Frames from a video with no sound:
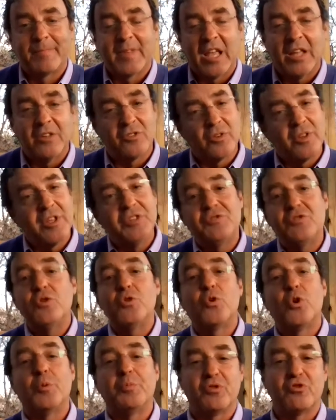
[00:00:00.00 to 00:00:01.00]
And so these two
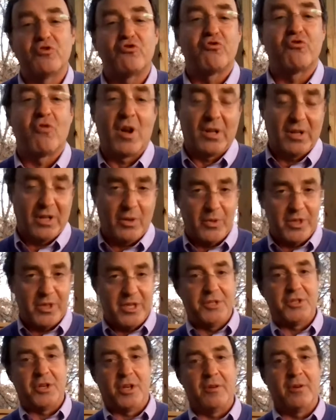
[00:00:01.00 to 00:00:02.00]
groups are struggling with
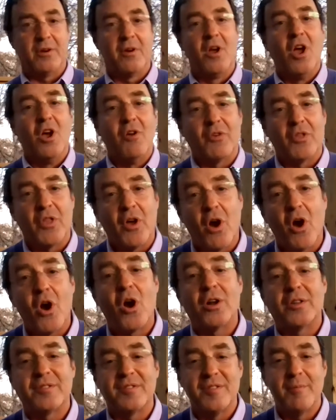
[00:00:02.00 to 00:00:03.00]
each other for the
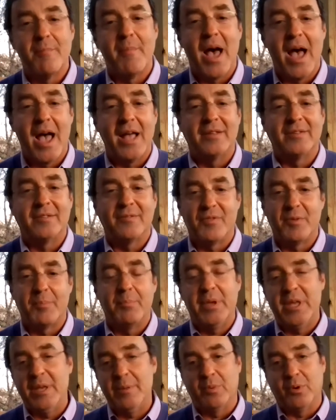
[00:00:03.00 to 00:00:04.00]
hearts and the minds of the
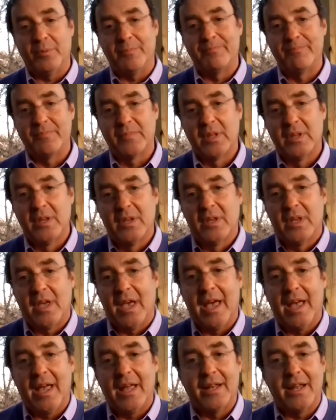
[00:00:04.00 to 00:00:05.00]
people.
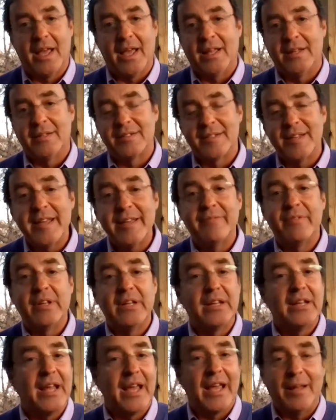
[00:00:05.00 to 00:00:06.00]
And
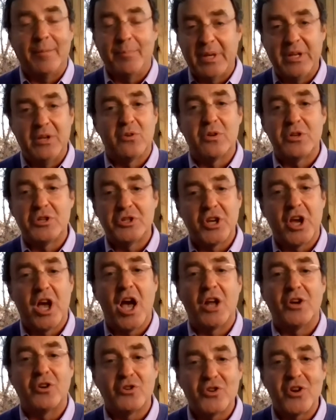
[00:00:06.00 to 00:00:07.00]
Stephen and Peter and
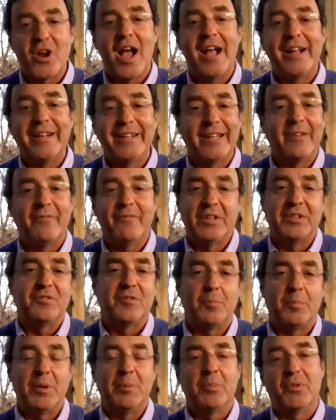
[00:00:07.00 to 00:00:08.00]
John are trying to convince
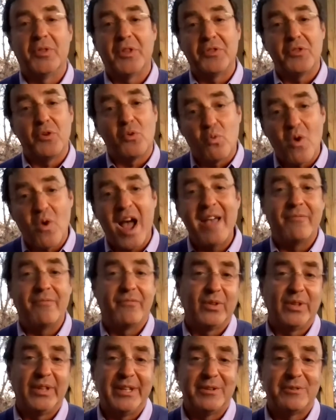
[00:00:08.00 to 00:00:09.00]
the people that the
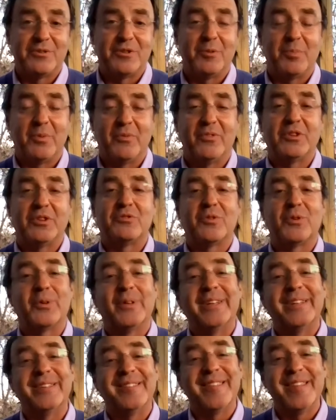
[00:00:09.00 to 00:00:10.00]
rightful leadership of Israel
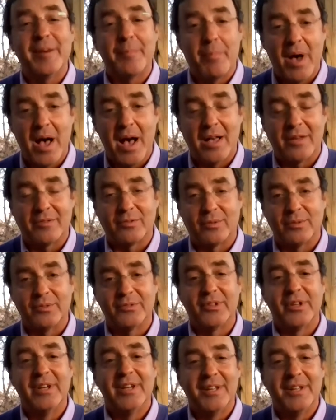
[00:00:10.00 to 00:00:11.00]
is the
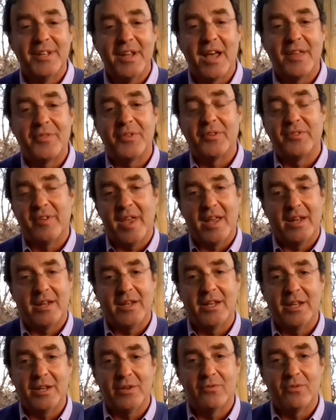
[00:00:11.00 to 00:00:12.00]
apostles, not the
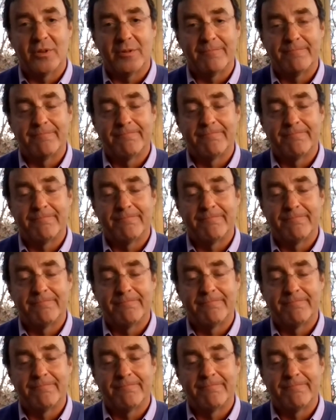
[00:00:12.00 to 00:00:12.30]
Sanhedrin.